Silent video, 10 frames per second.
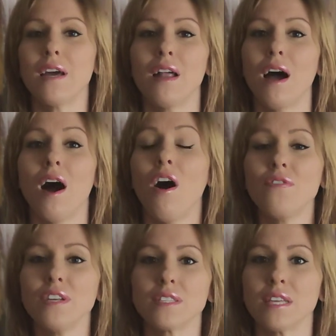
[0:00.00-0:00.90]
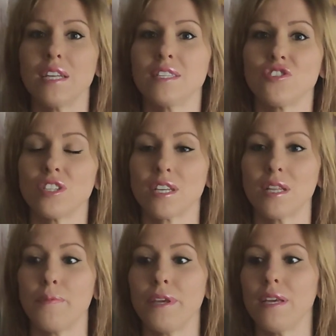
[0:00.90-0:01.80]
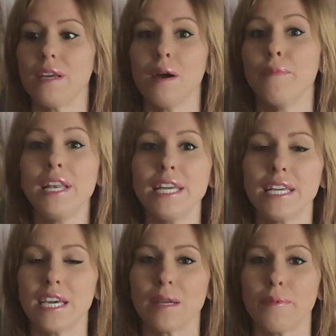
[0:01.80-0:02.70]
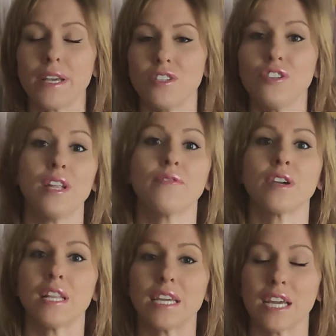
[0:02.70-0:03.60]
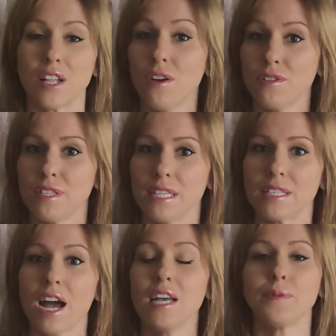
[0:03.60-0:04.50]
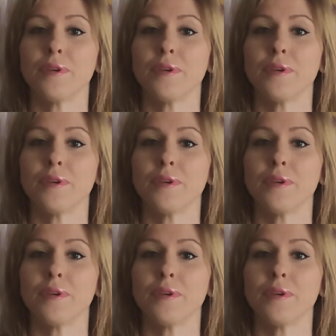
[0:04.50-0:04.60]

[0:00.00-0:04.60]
And obviously it's just going to be a money gig because you're never going to get close to these guys